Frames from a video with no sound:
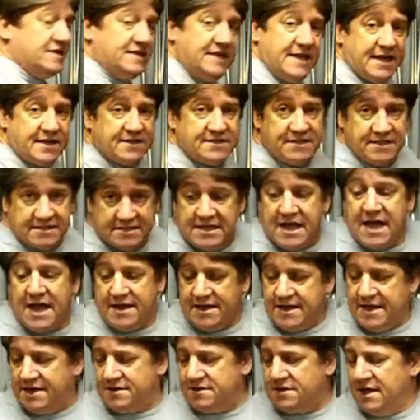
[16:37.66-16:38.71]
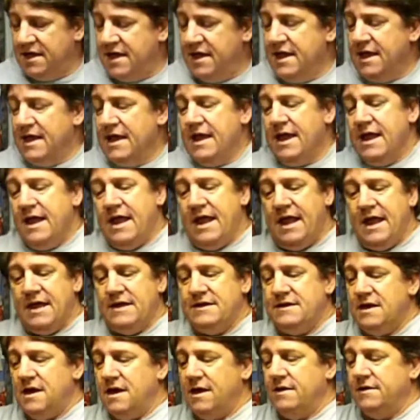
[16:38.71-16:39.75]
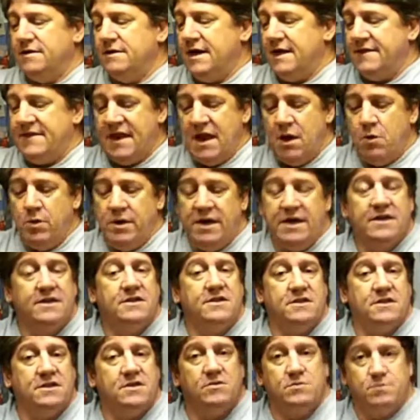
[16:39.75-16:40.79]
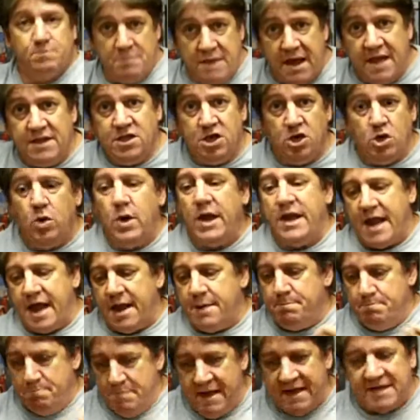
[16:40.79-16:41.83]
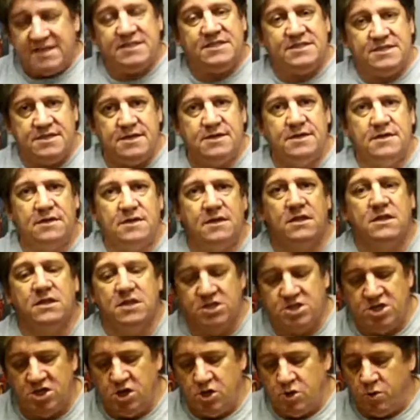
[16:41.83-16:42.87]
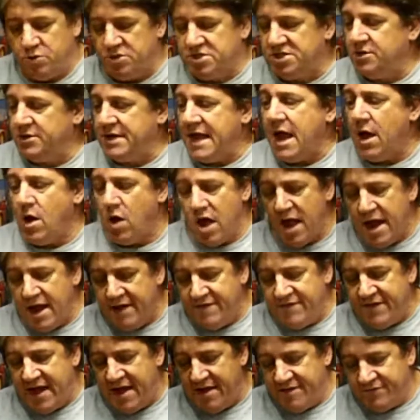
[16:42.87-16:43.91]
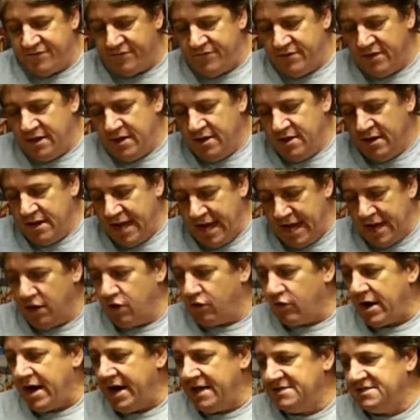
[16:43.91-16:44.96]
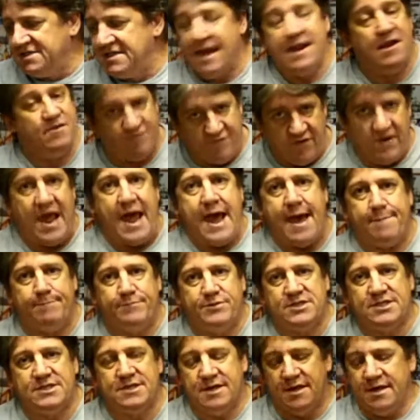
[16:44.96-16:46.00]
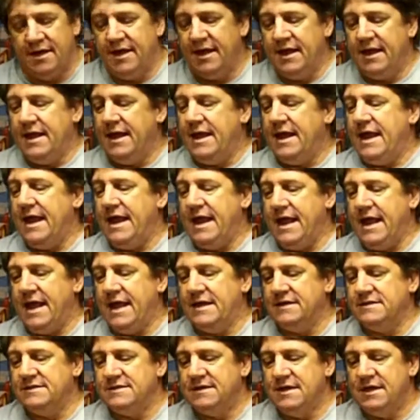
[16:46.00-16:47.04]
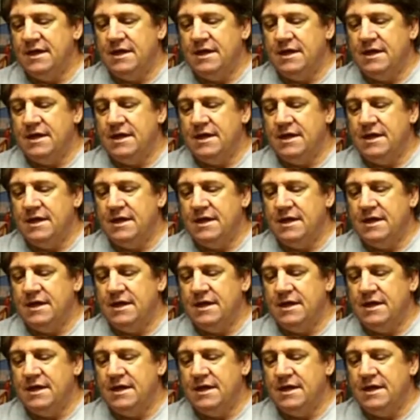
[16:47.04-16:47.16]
DX6i, yeah, and then I went into the menu and I mixed the two. So now I have ailerons and flaps, and